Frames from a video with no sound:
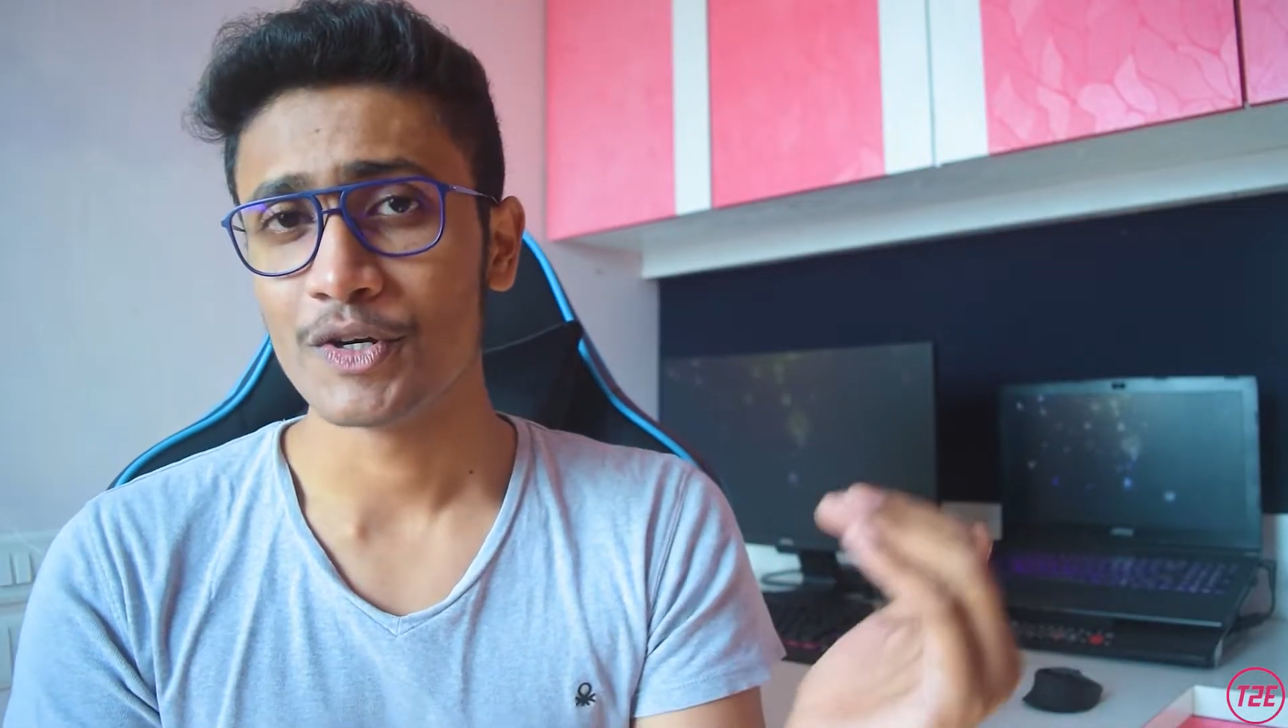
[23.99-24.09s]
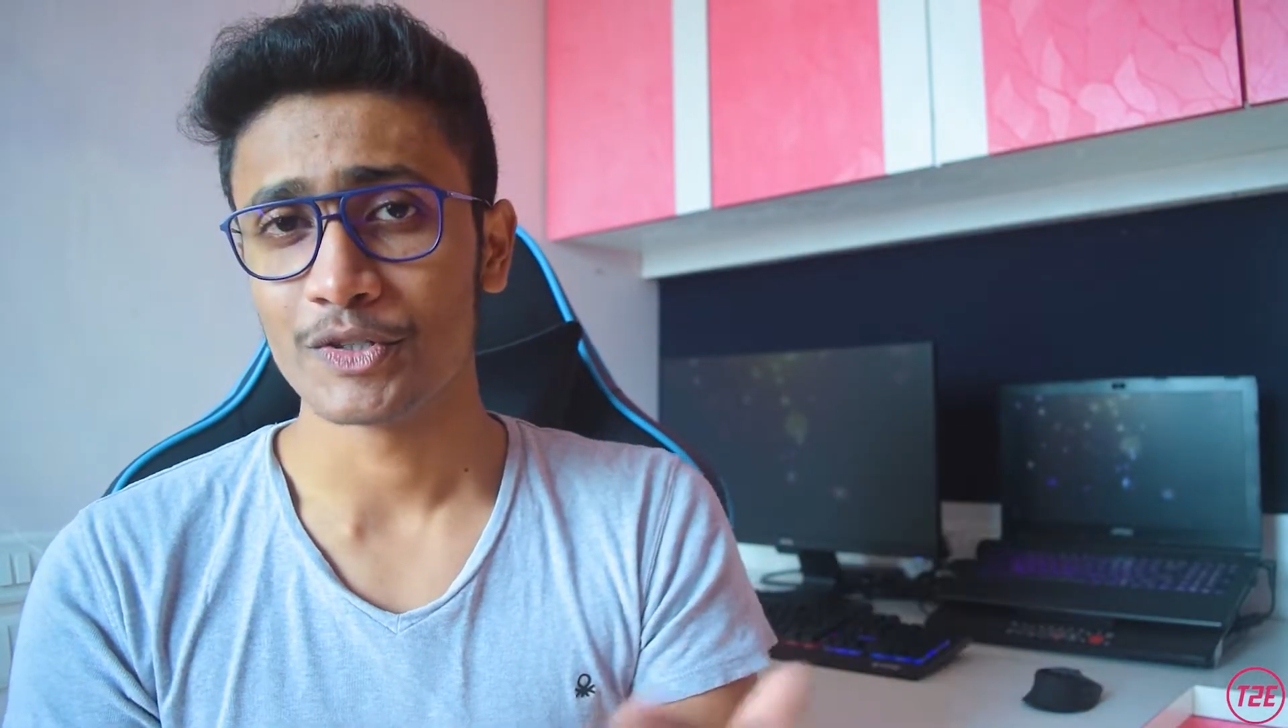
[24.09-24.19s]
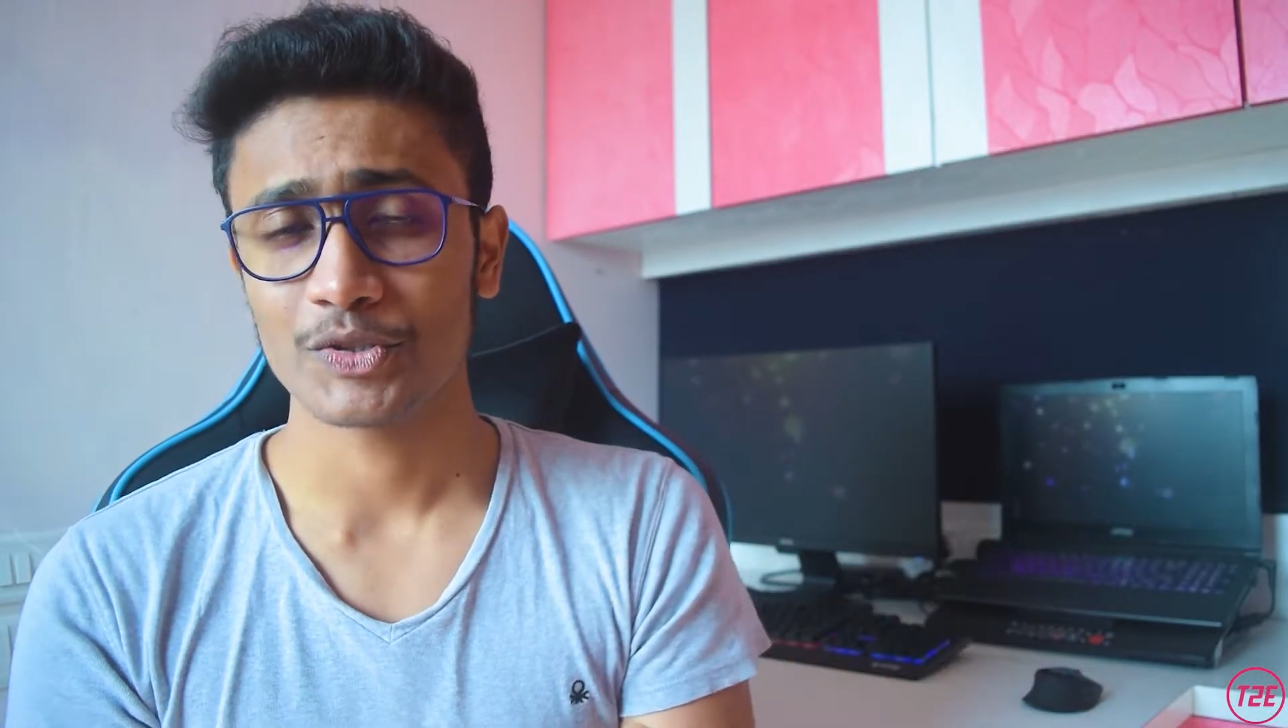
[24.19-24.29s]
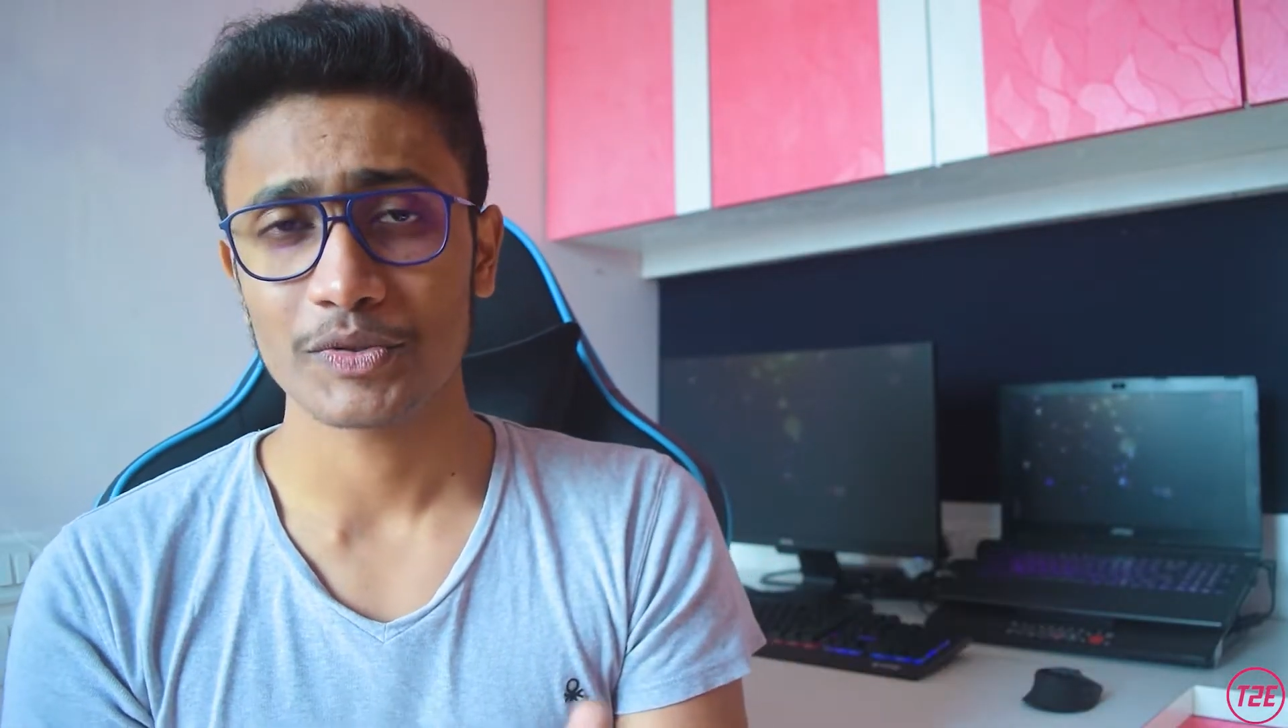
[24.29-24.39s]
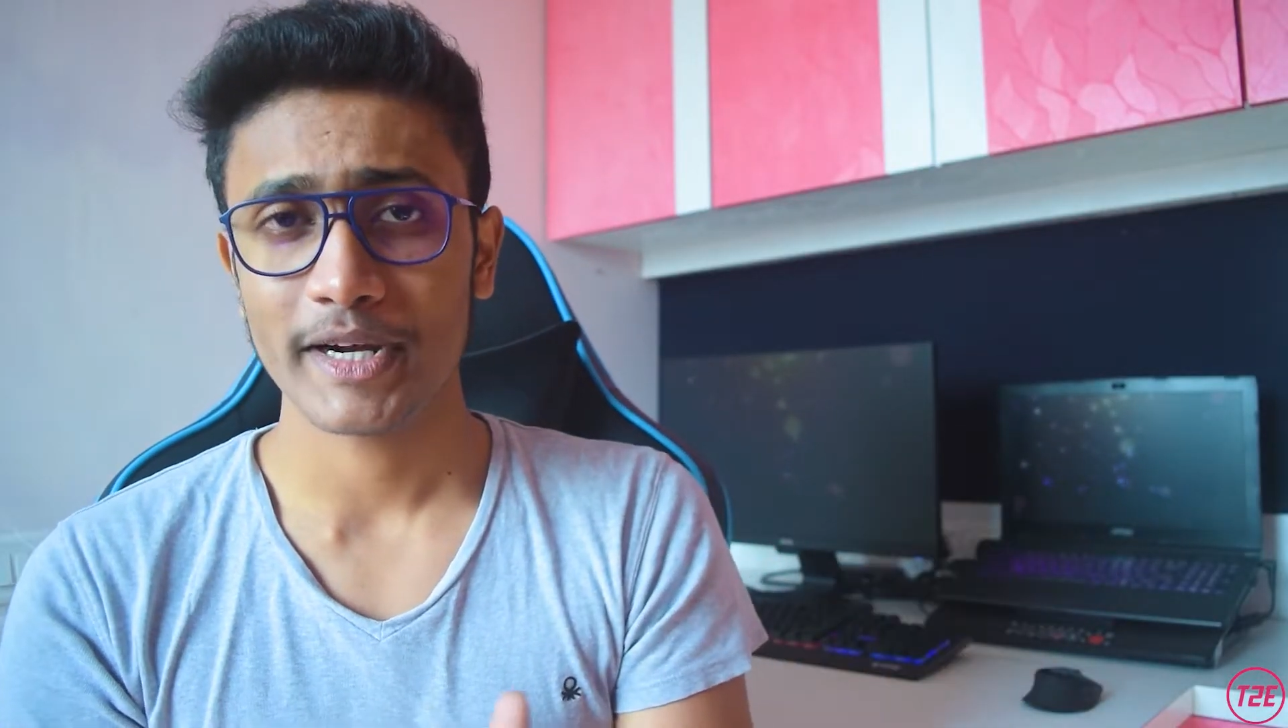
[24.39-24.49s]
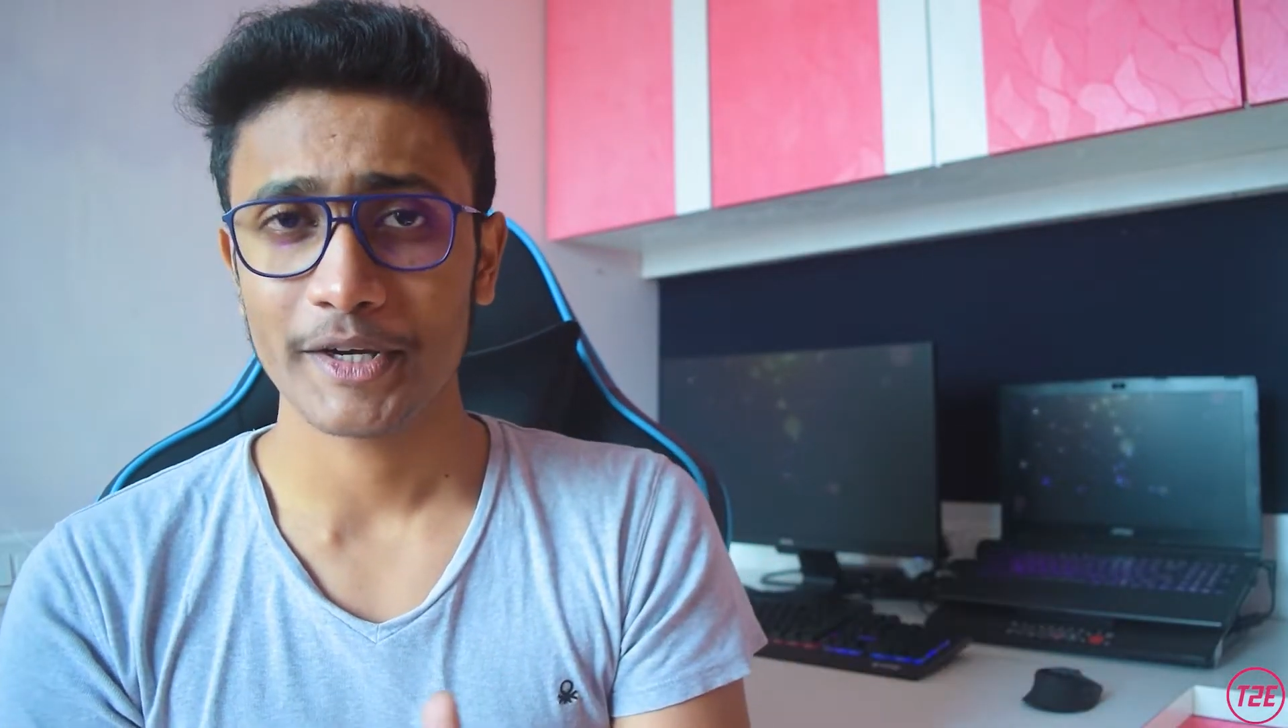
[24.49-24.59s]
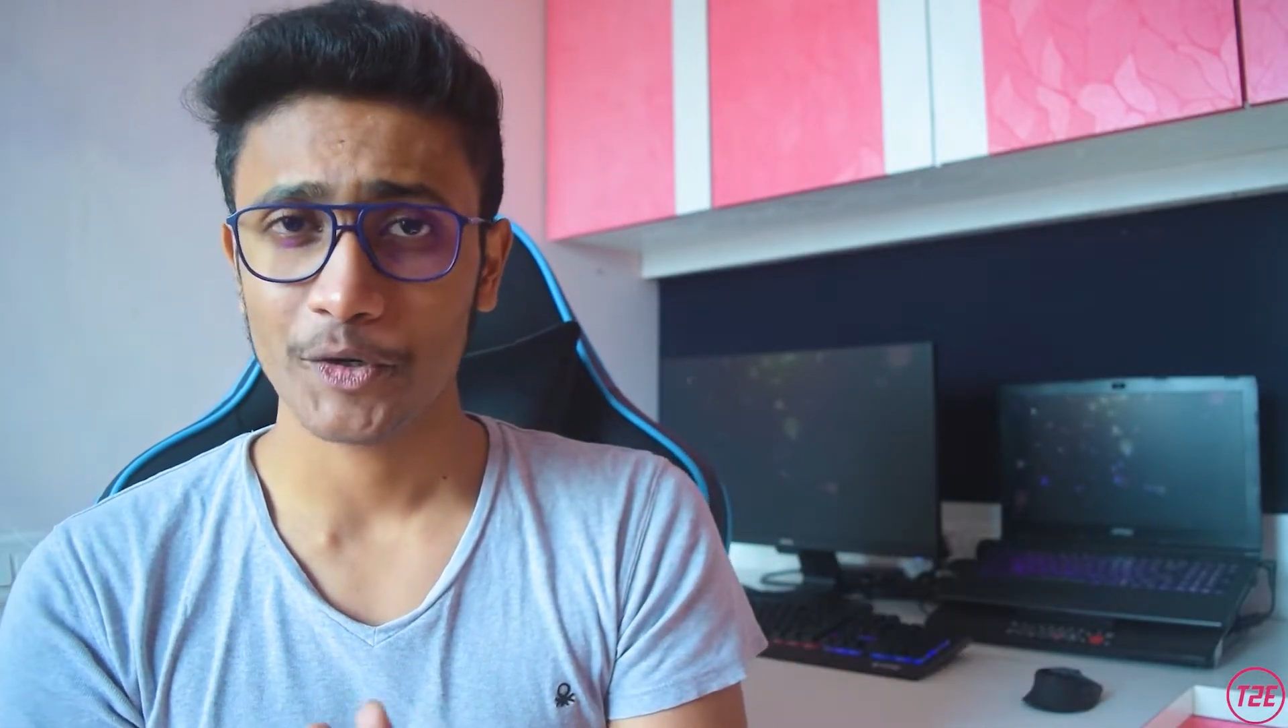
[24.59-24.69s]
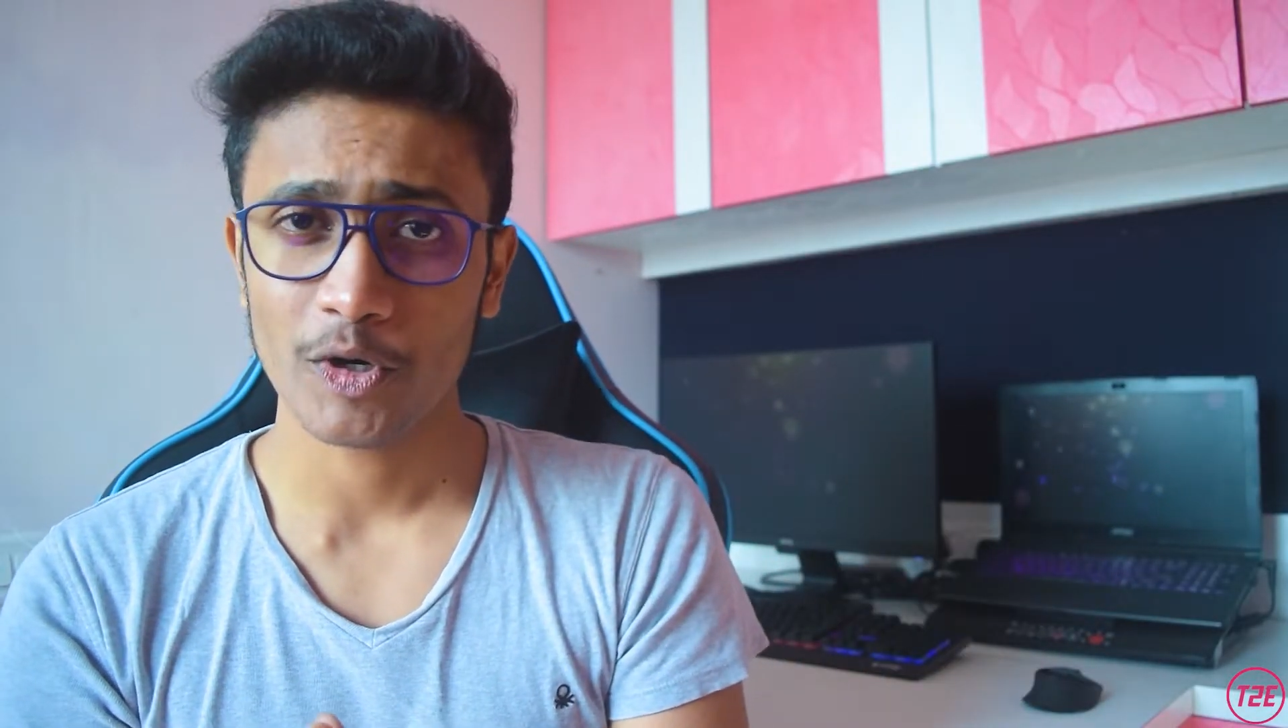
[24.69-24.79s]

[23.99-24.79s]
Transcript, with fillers: so that you